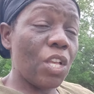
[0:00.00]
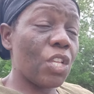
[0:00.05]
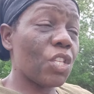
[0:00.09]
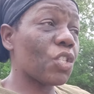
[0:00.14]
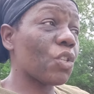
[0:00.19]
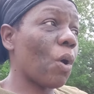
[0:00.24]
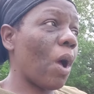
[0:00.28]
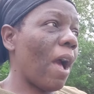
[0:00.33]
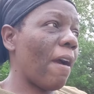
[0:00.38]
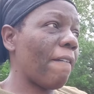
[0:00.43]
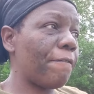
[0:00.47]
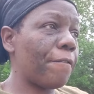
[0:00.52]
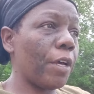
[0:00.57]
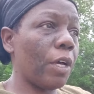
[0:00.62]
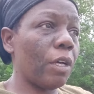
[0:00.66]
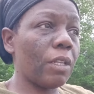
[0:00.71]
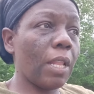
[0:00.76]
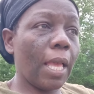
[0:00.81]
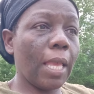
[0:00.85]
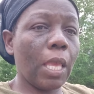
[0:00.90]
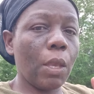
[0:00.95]
So I
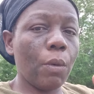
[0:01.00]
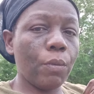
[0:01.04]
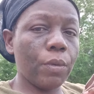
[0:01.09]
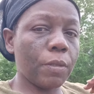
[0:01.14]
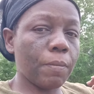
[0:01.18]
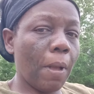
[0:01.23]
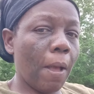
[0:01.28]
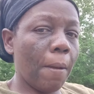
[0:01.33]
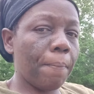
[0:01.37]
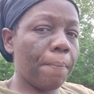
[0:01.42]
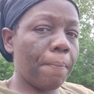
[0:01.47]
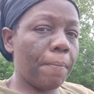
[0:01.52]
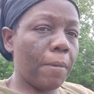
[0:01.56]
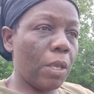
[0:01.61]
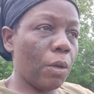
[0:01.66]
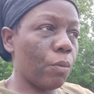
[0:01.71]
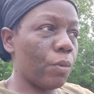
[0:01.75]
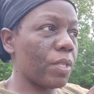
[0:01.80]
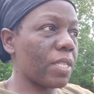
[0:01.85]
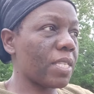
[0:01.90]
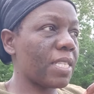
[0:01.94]
felt like it was my,
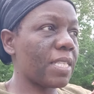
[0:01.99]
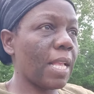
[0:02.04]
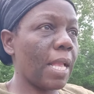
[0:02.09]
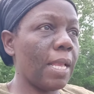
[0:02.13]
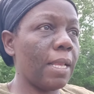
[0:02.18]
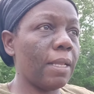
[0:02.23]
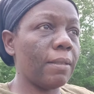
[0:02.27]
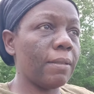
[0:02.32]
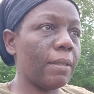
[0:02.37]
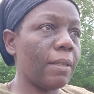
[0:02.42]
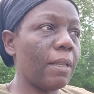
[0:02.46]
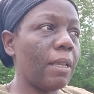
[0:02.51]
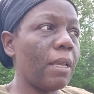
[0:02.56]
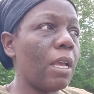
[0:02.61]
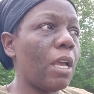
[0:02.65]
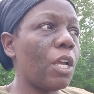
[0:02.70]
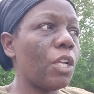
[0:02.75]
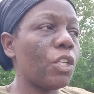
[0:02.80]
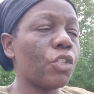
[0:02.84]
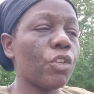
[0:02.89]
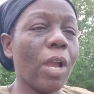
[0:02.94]
it was
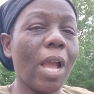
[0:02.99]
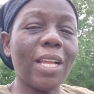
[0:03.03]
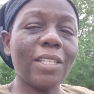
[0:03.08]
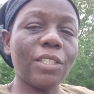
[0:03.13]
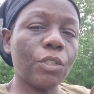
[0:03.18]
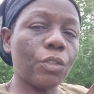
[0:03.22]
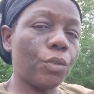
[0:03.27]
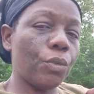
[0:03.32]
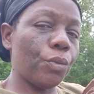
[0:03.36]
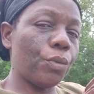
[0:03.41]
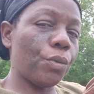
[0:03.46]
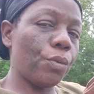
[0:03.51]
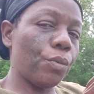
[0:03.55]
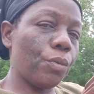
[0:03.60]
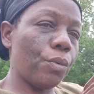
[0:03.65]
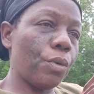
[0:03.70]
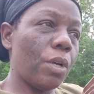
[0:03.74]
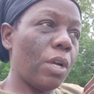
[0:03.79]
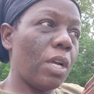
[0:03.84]
Satan trying to